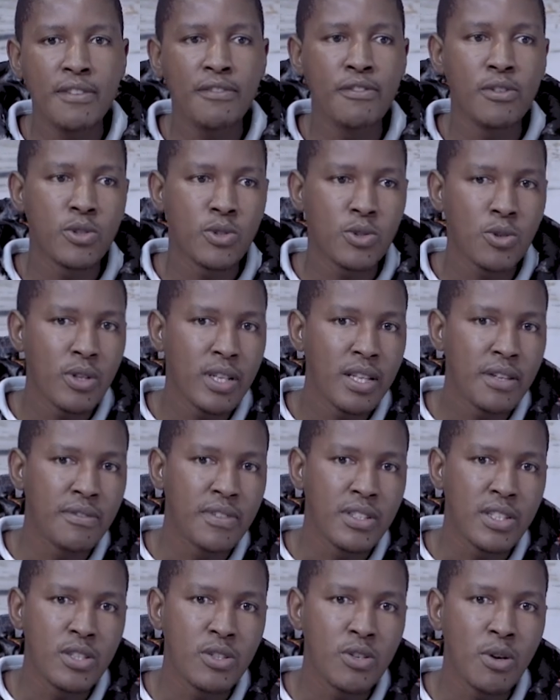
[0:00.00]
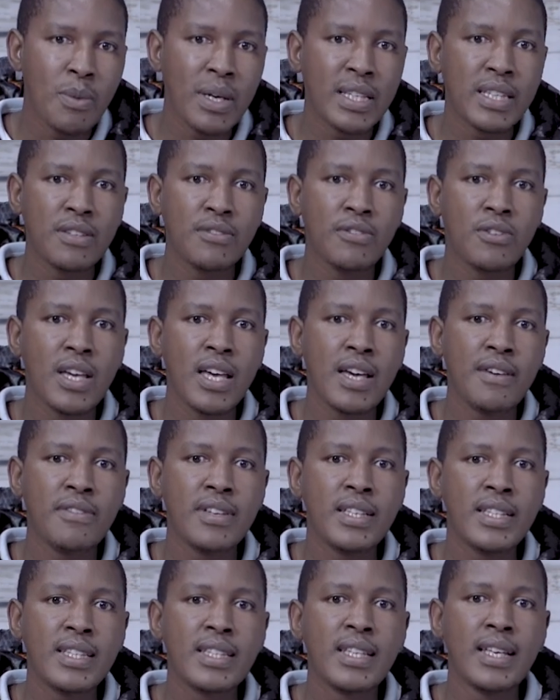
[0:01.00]
if you saw the video but if you
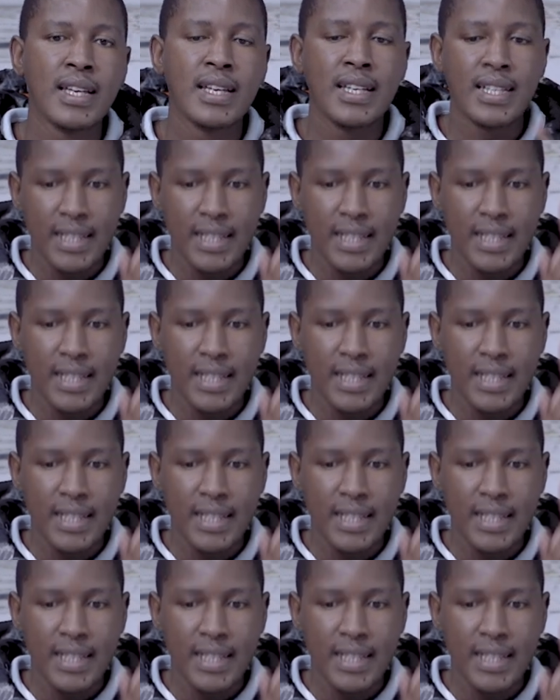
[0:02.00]
haven't